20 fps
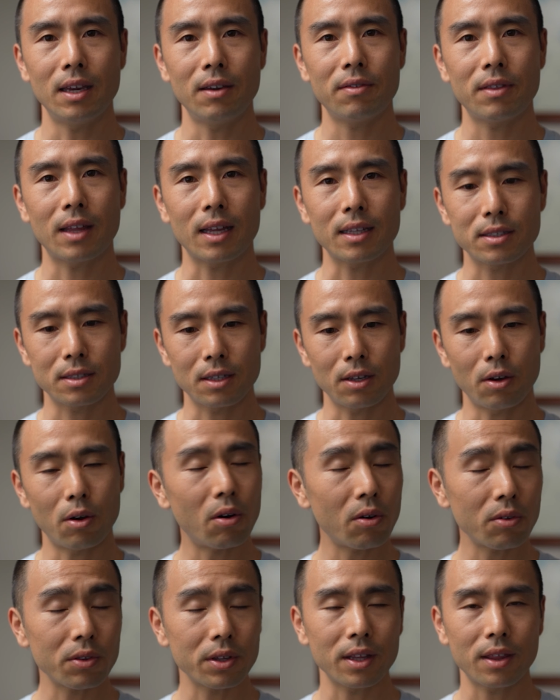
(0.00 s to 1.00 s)
if that's the
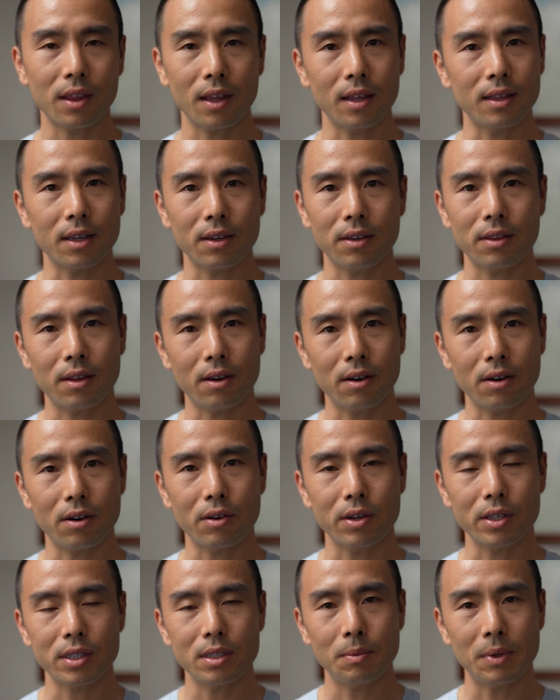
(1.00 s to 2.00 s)
only thing that they're
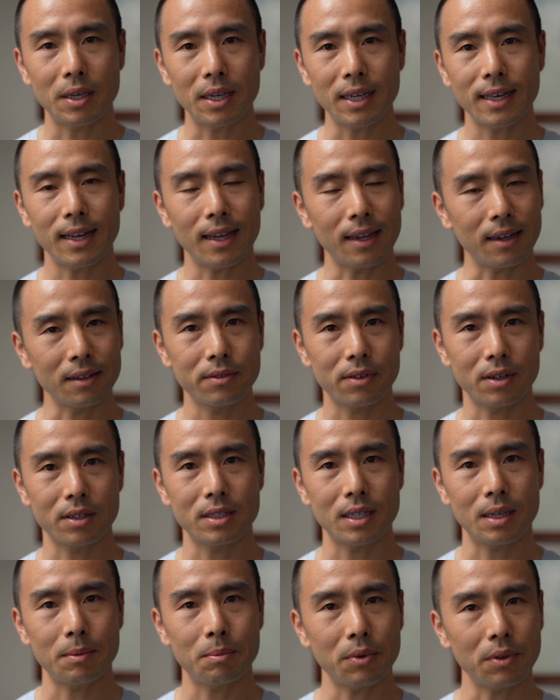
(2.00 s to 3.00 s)
going to be eating, for
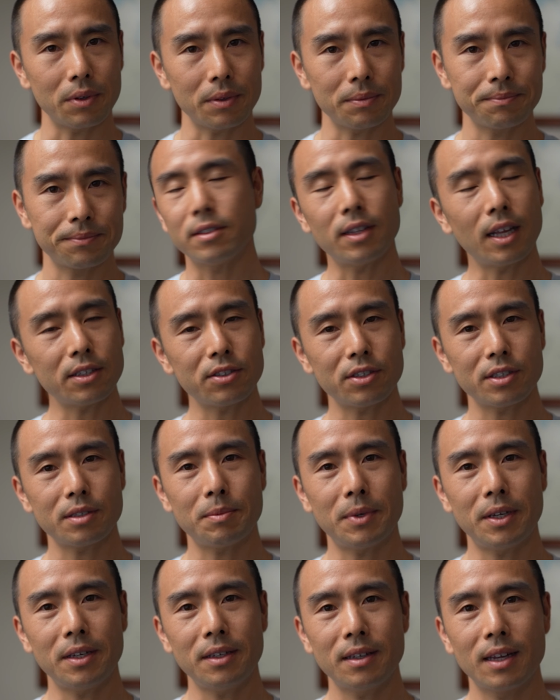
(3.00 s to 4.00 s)
example. So that's
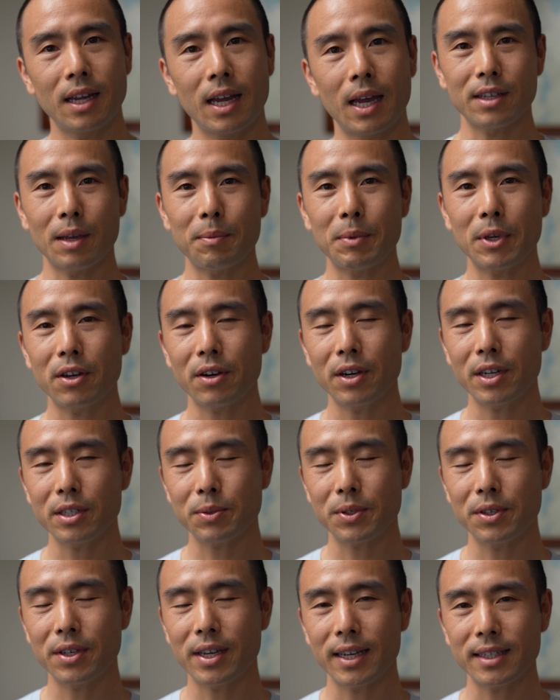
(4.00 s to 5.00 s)
just me. So I'd be
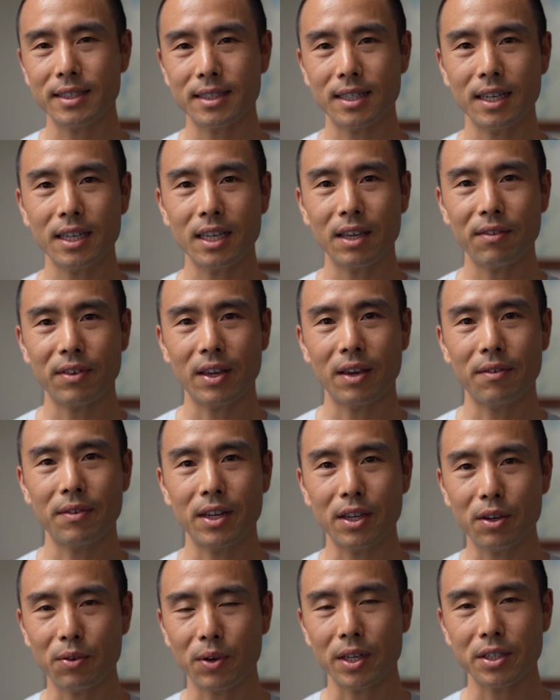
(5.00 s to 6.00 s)
curious what you guys think. If you have
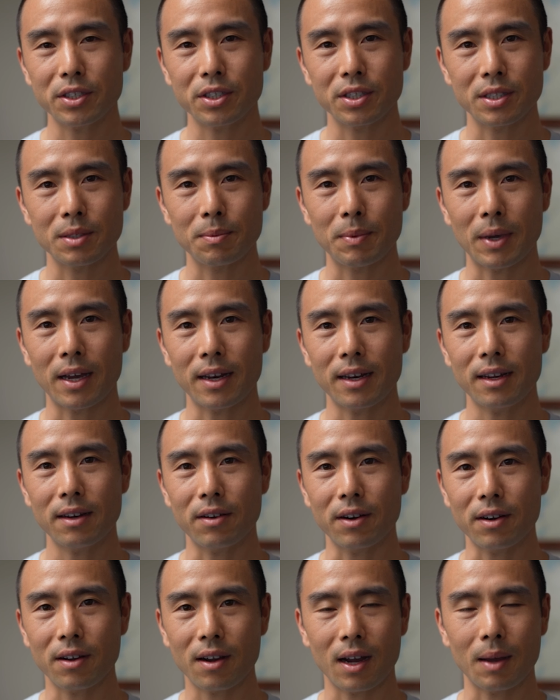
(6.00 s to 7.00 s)
any questions about
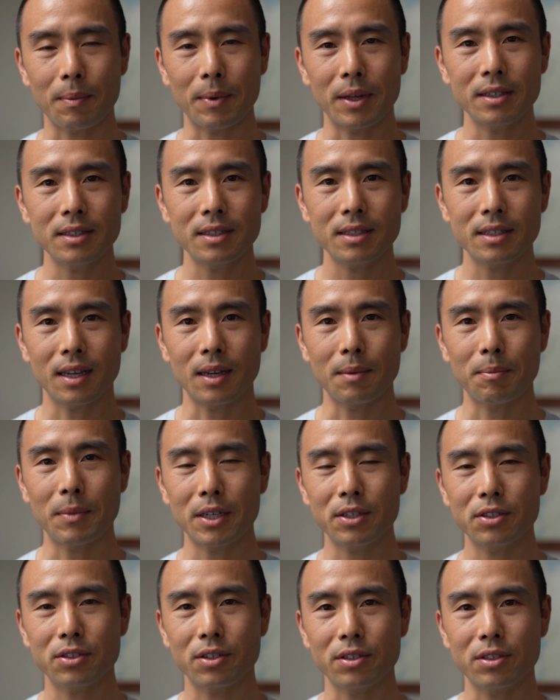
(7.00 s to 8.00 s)
it or comments, uh,
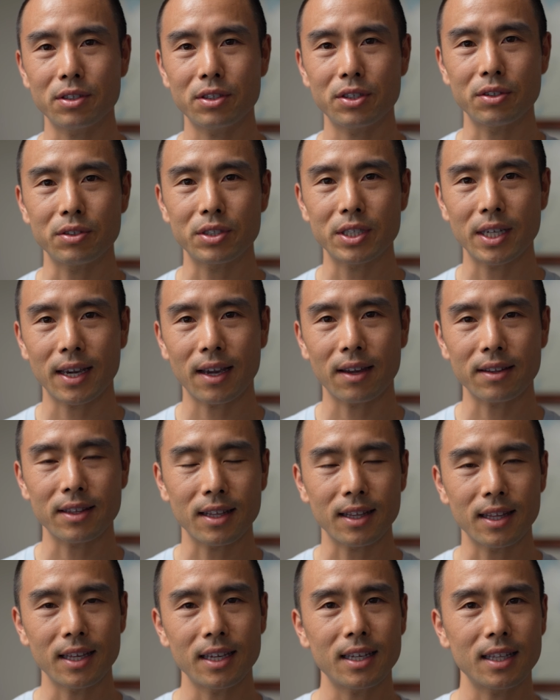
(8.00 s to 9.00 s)
make sure to check
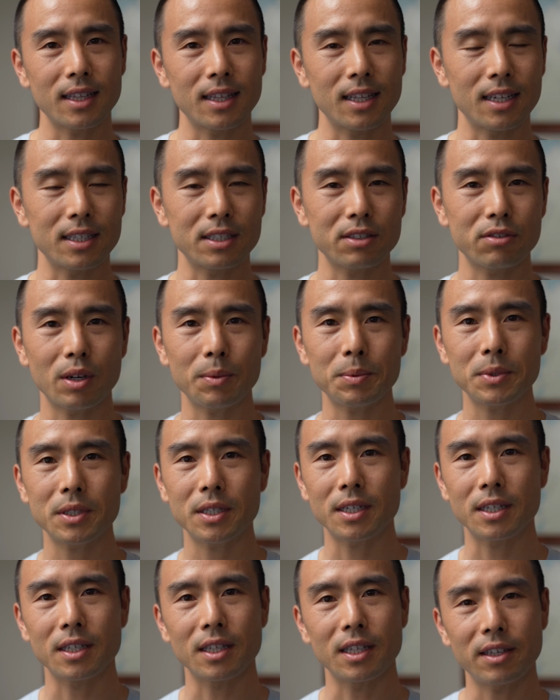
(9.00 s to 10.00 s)
out the link in the
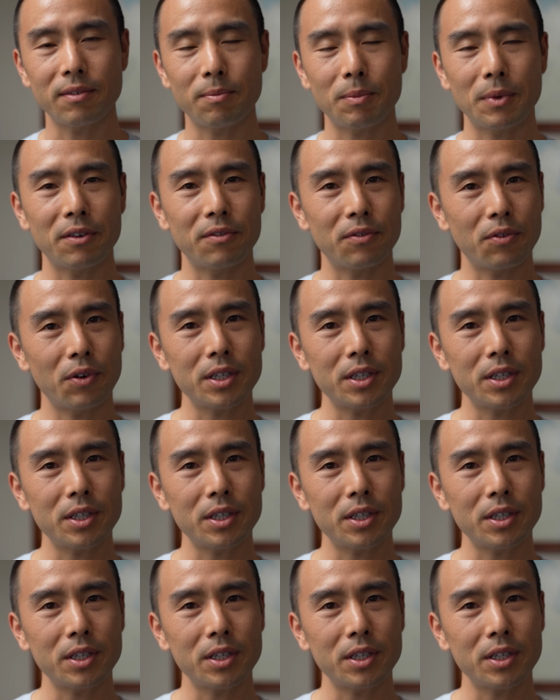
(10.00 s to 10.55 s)
description and leave me a